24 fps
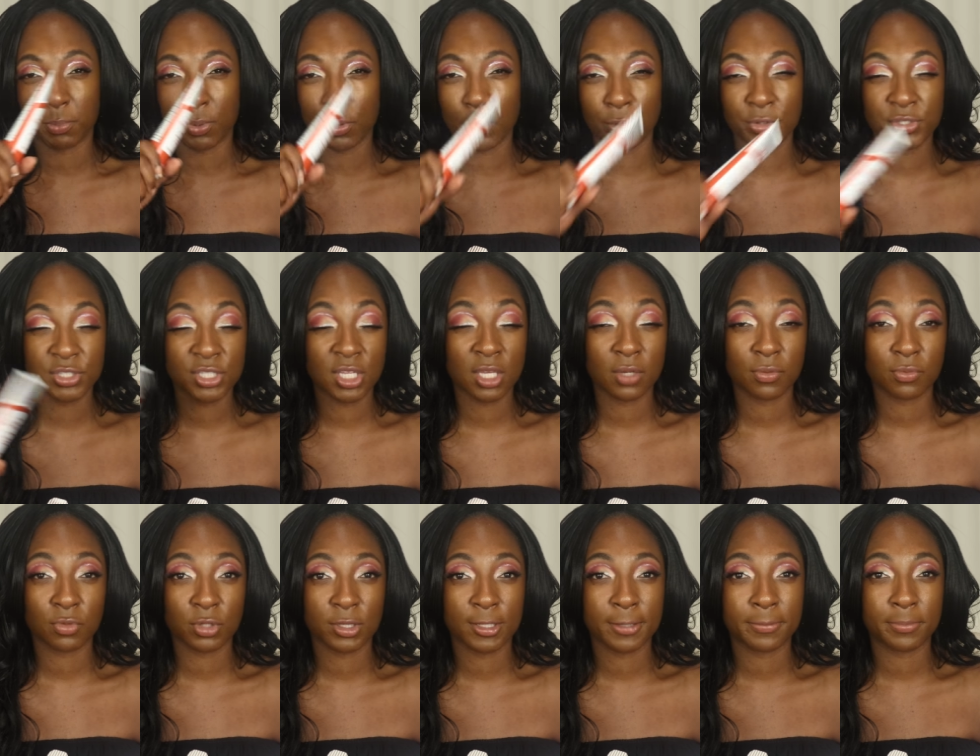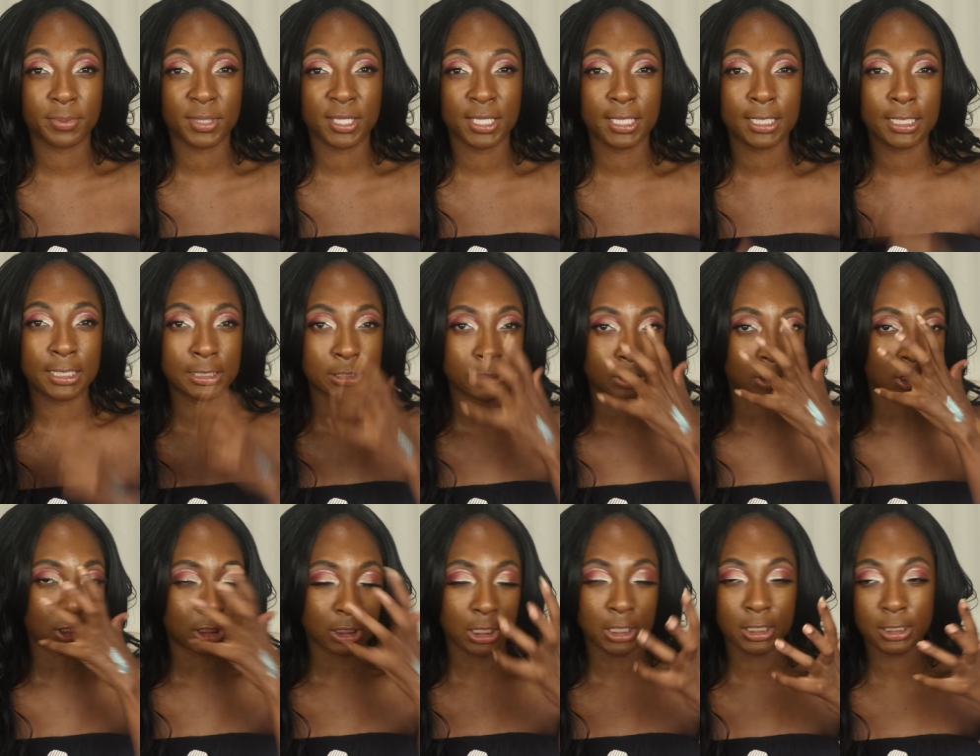pores get really big
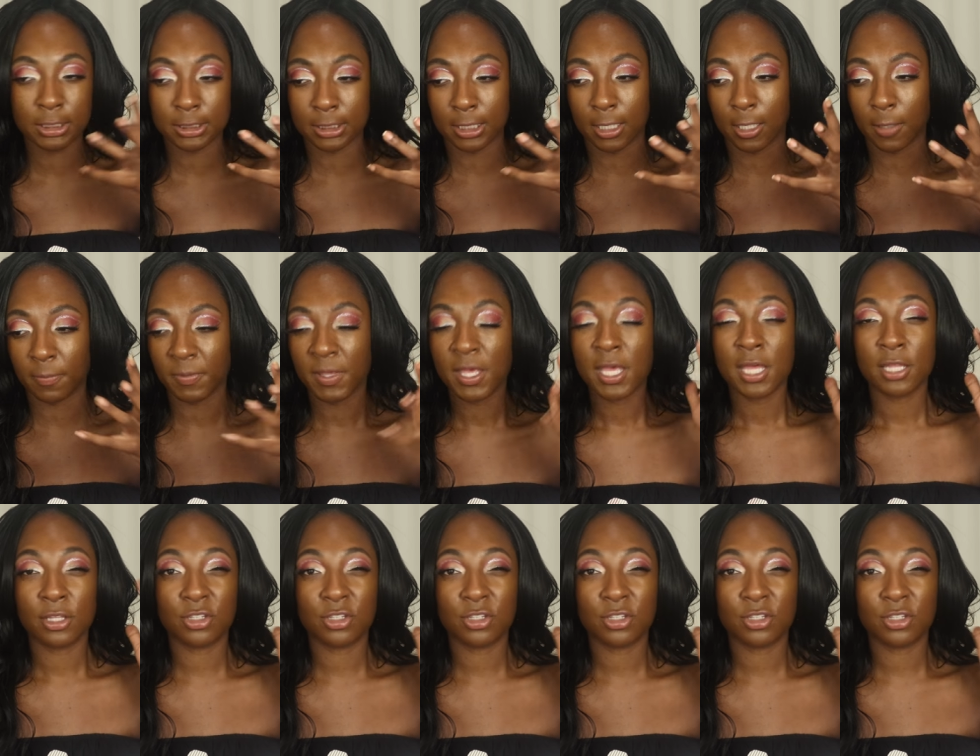and glunked up.